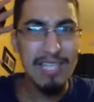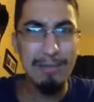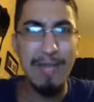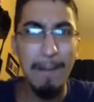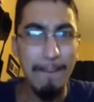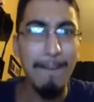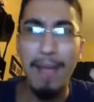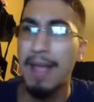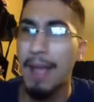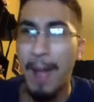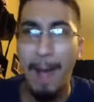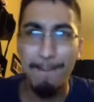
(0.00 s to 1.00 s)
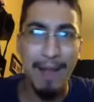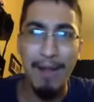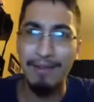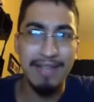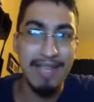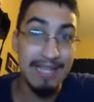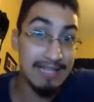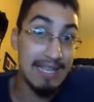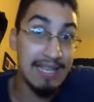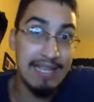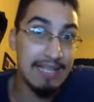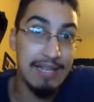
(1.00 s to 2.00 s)
to become Pirate King
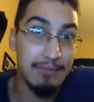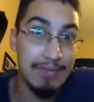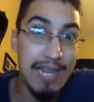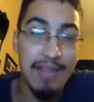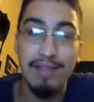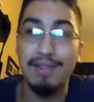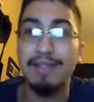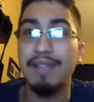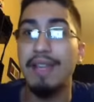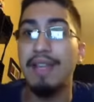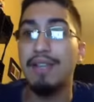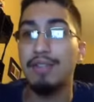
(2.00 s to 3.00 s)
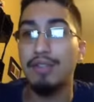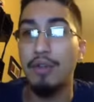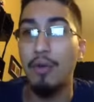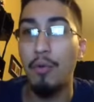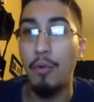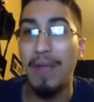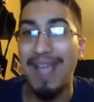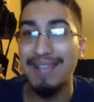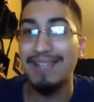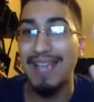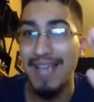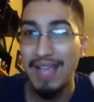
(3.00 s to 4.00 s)
is ridiculous. So
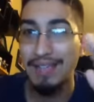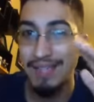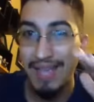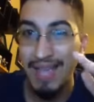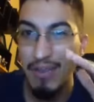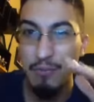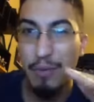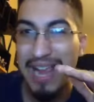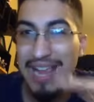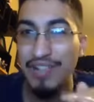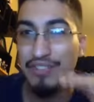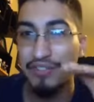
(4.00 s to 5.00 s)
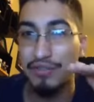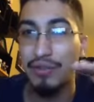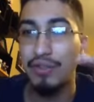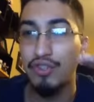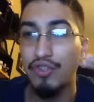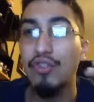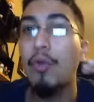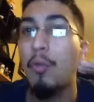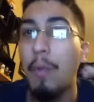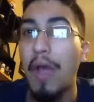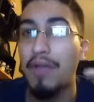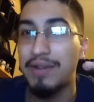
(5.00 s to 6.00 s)
he reigns so
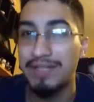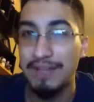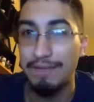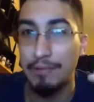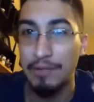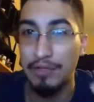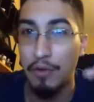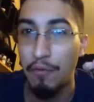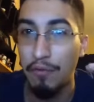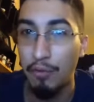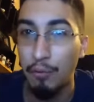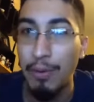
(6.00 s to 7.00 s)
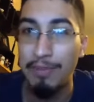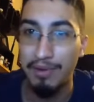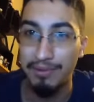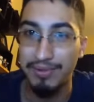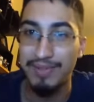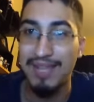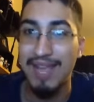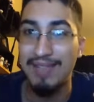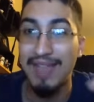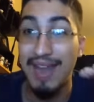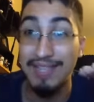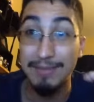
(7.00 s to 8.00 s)
well in his influence over criminals,
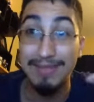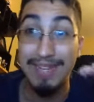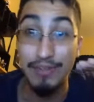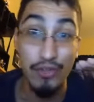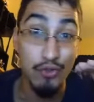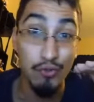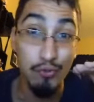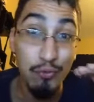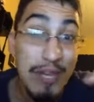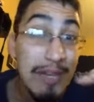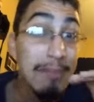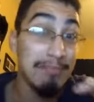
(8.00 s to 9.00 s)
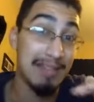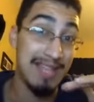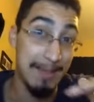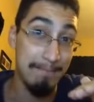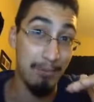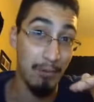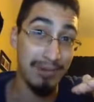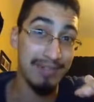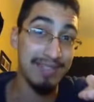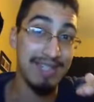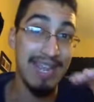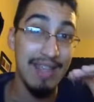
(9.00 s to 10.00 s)
and that is something that's extremely
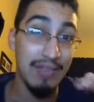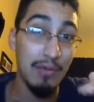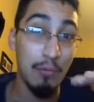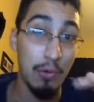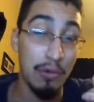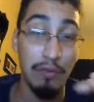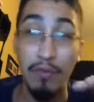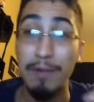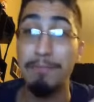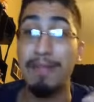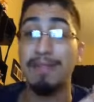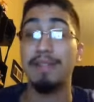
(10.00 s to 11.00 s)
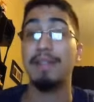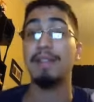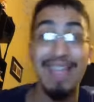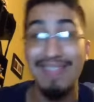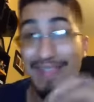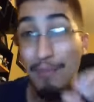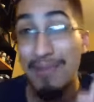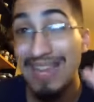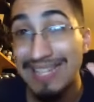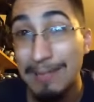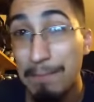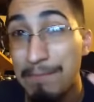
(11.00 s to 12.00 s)
important in the world of One Piece. And then we
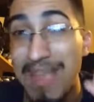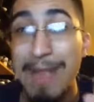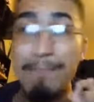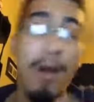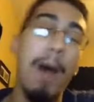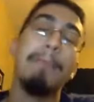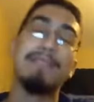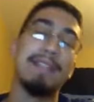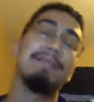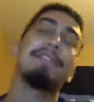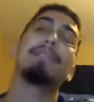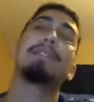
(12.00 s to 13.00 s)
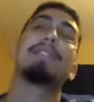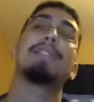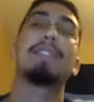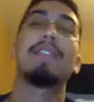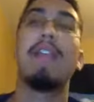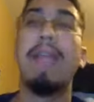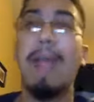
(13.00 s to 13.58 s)
get to Big Mom's influence,